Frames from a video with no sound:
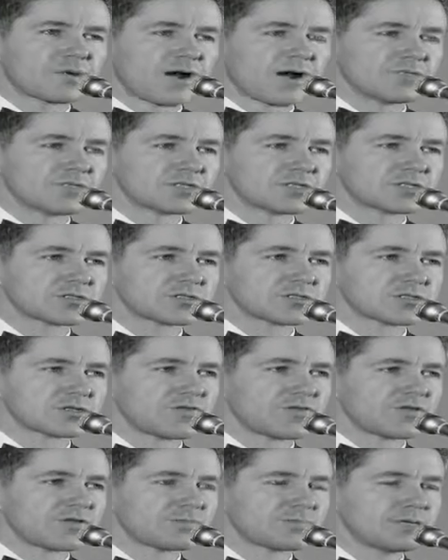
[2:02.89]
promised the
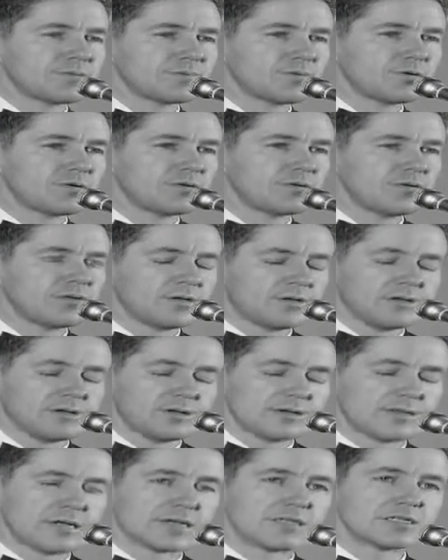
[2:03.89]
Soviet people
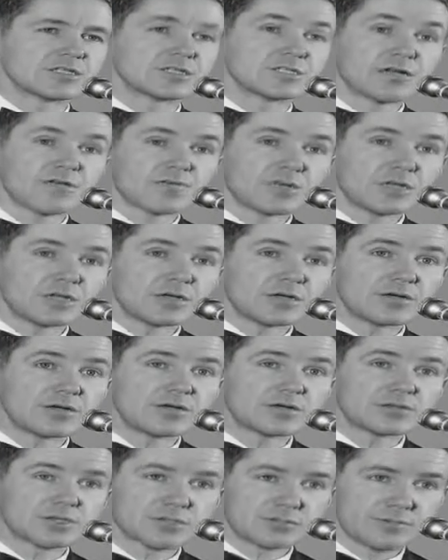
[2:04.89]
that in 7
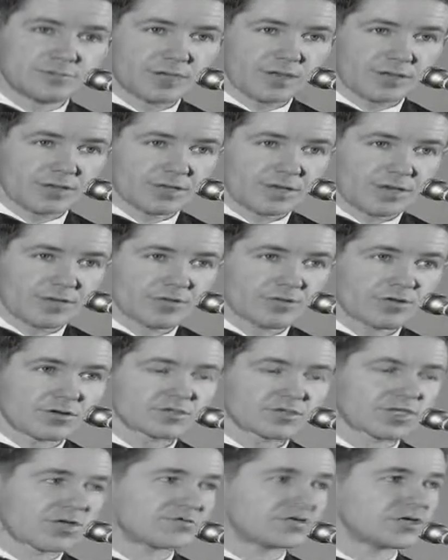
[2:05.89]
years, at the end of their
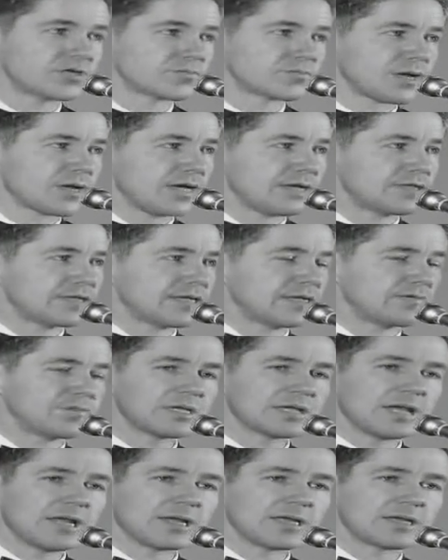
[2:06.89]
7-year plan, then
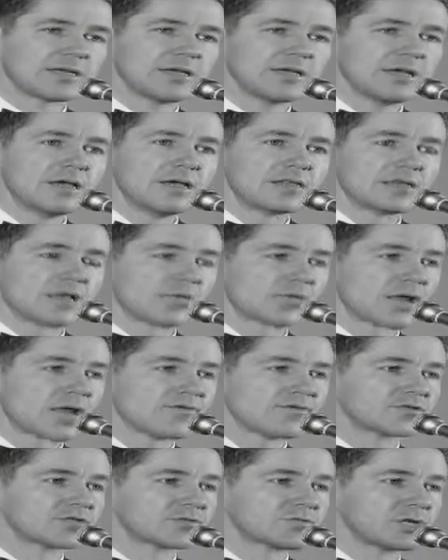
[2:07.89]
beginning, they would
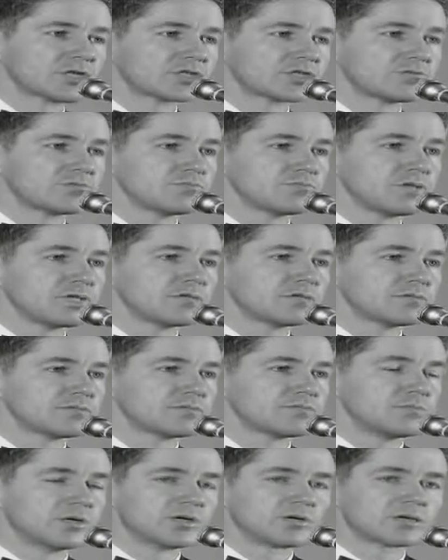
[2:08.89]
have as much meat,
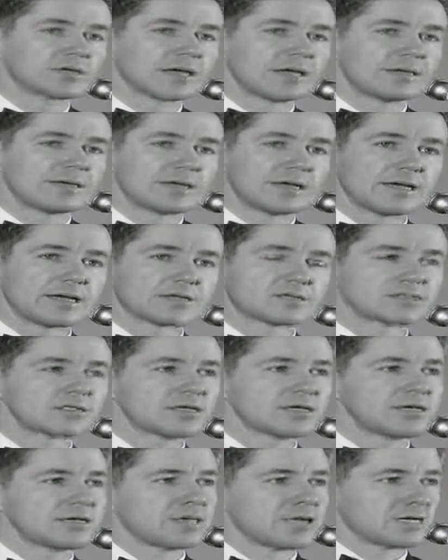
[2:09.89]
milk, and eggs
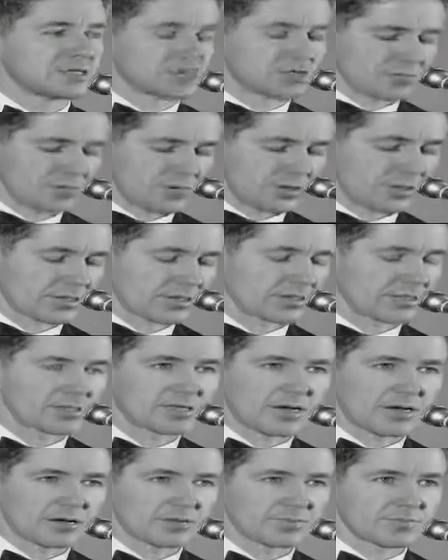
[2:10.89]
as their American
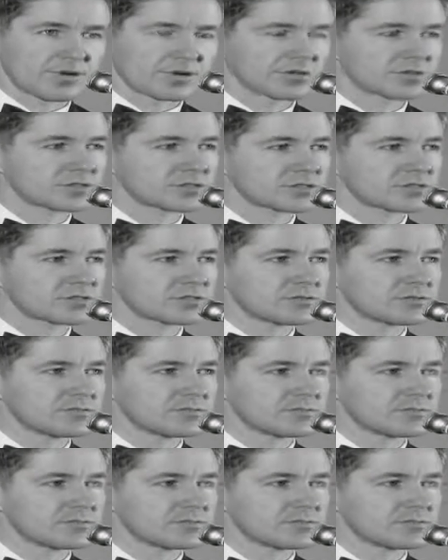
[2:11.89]
counterparts.